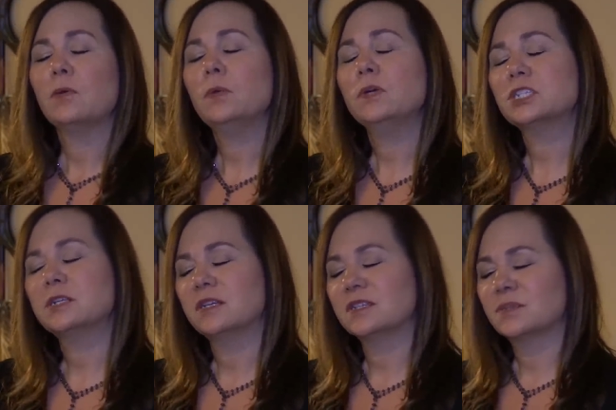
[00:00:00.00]
We wish
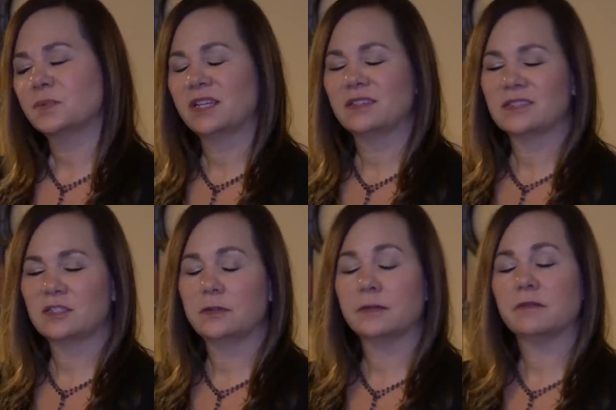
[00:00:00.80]
to explain this
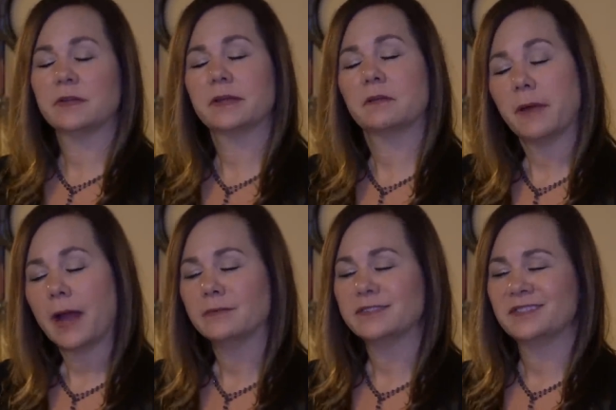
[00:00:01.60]
to you in a very
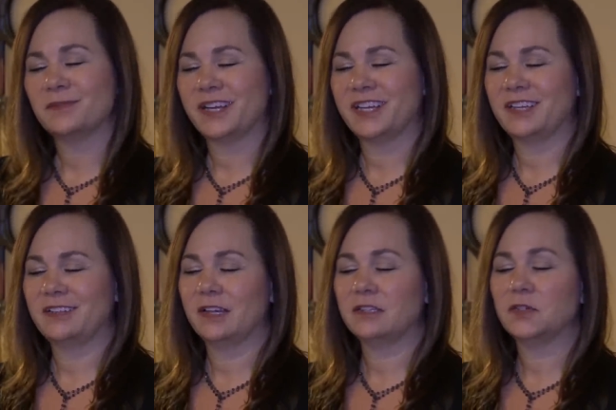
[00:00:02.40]
grounded
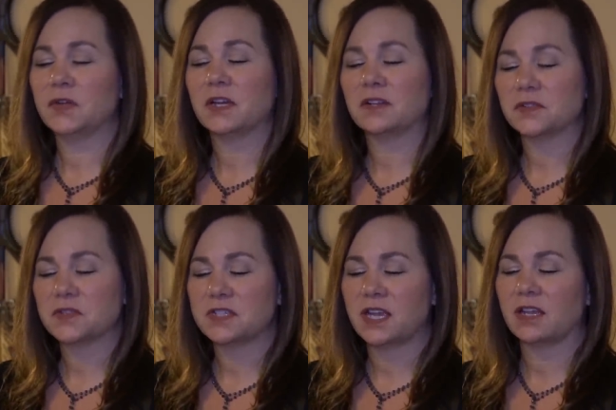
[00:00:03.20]
way that you can
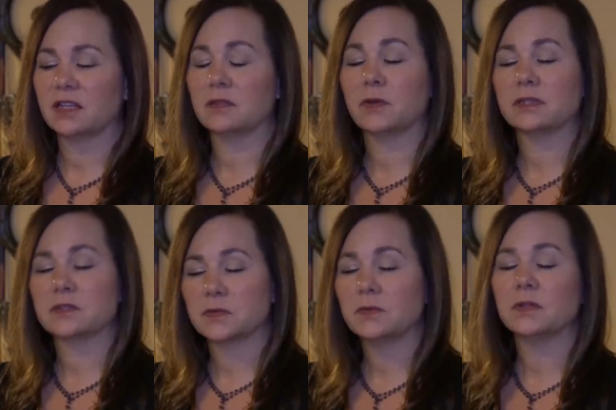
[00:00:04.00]
understand the way the
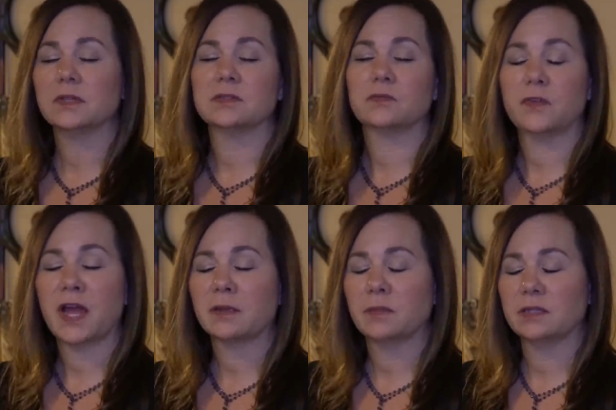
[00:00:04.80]
soul is
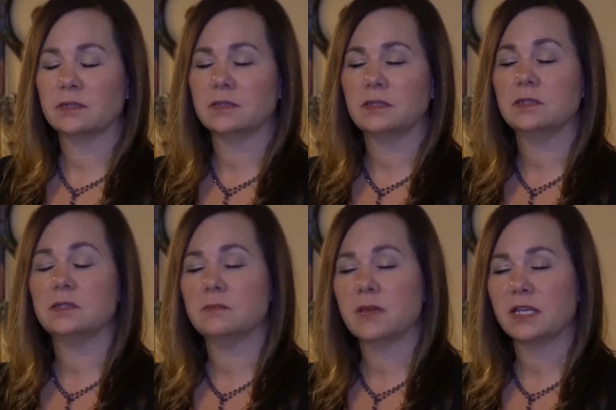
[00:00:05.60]
fragmented
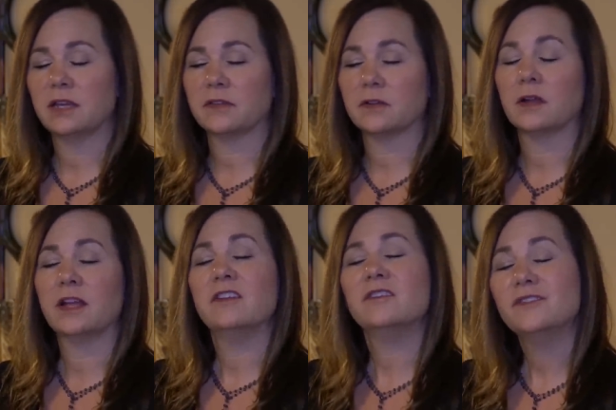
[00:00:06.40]
into many other
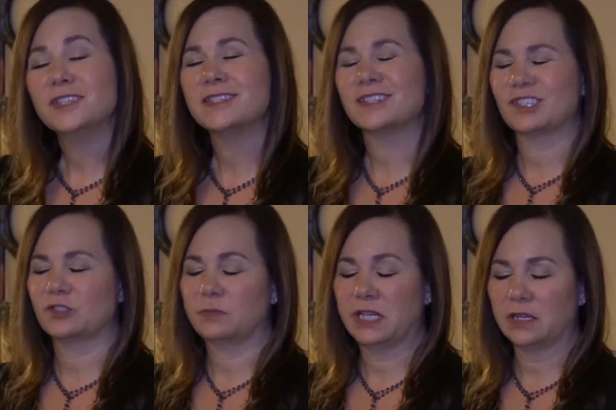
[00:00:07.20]

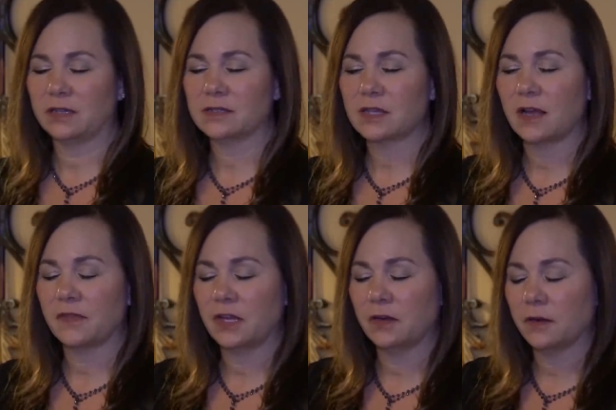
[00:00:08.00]
physical beings on
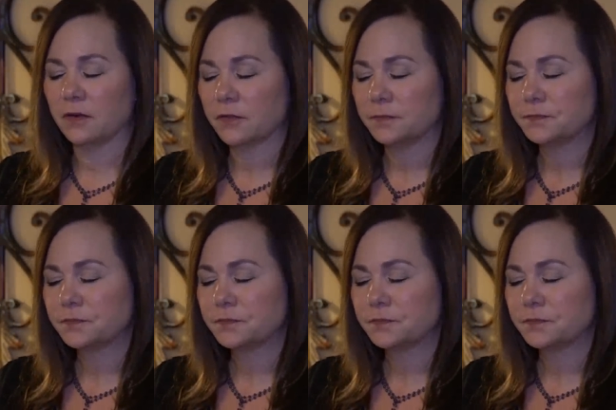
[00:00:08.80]
the earth.